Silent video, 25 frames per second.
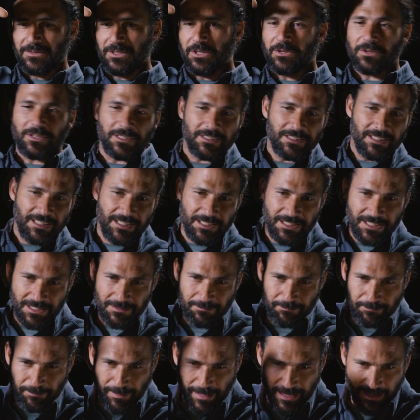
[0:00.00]
You can see just
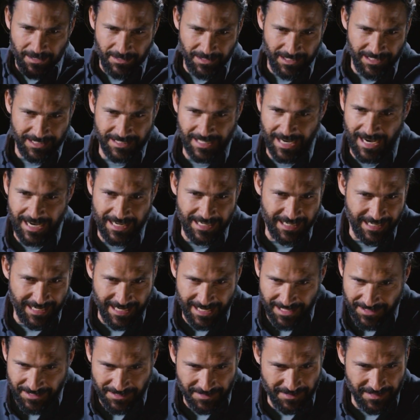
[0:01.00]
barely tied
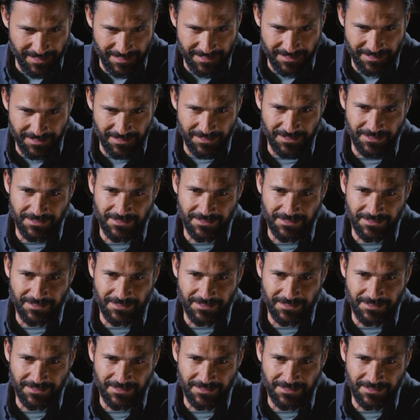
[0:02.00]
together this